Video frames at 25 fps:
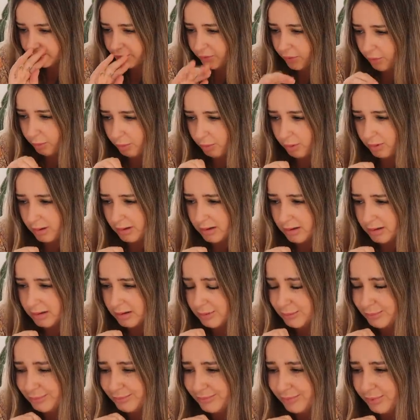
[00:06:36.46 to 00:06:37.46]

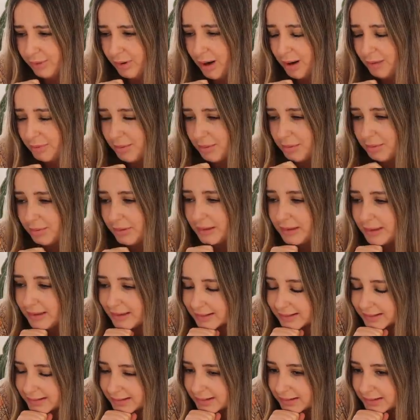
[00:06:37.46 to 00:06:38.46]
for
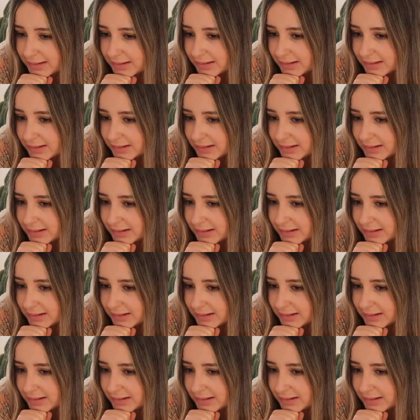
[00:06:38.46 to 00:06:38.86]
probably, uh,